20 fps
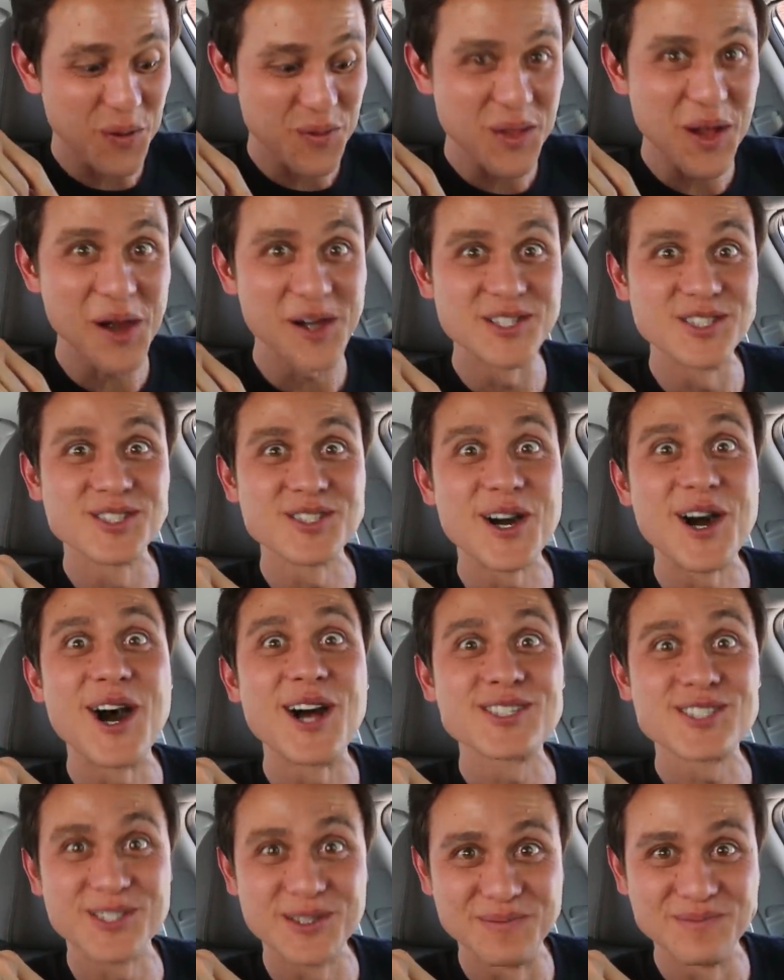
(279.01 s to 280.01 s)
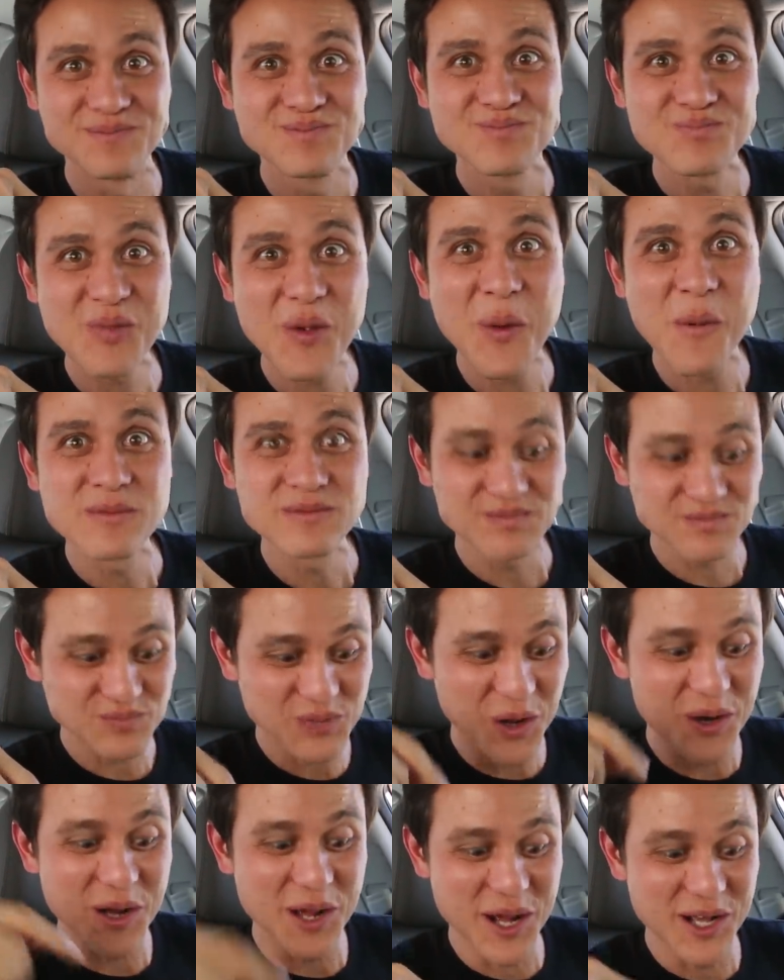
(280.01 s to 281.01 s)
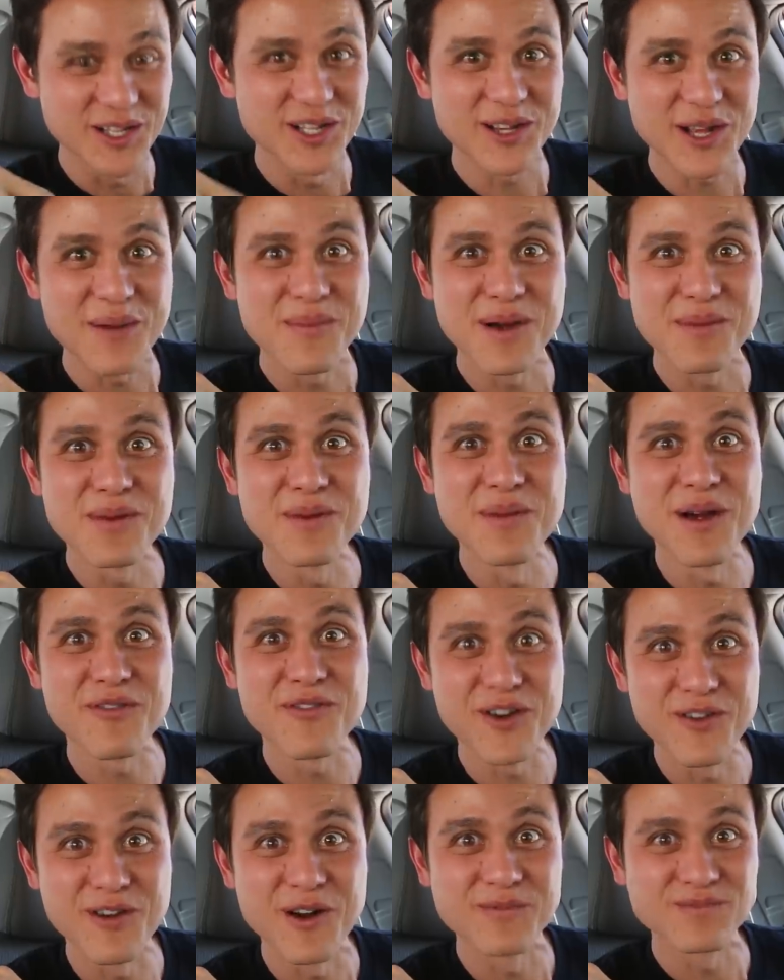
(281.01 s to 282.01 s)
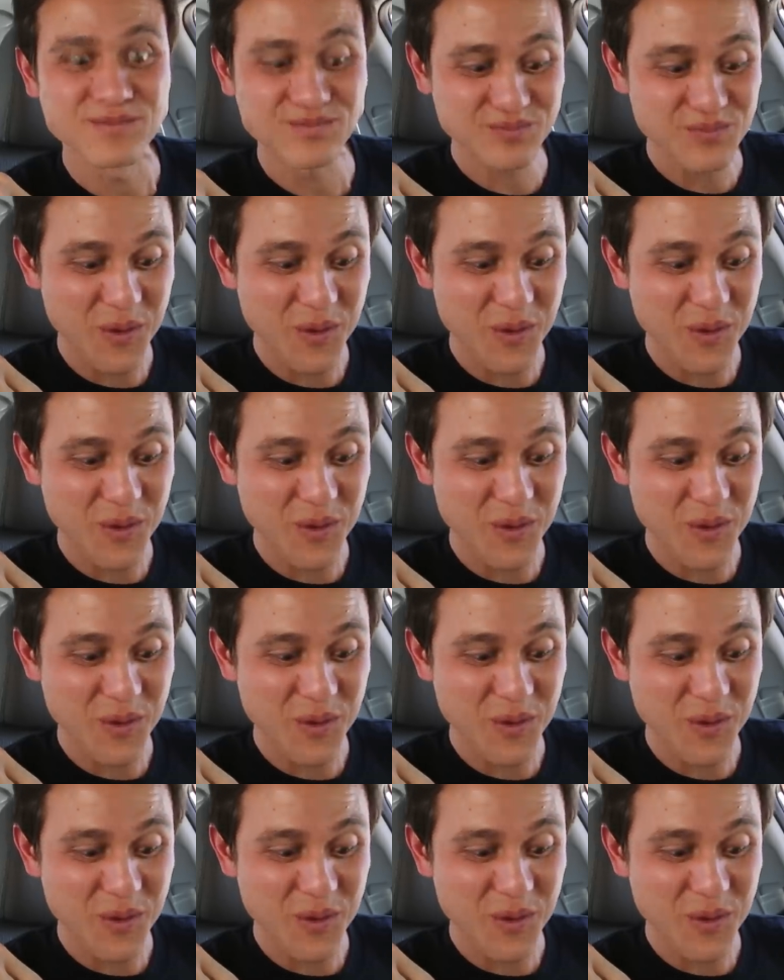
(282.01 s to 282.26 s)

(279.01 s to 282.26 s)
That is awesome. Okay, I think that might be my favorite.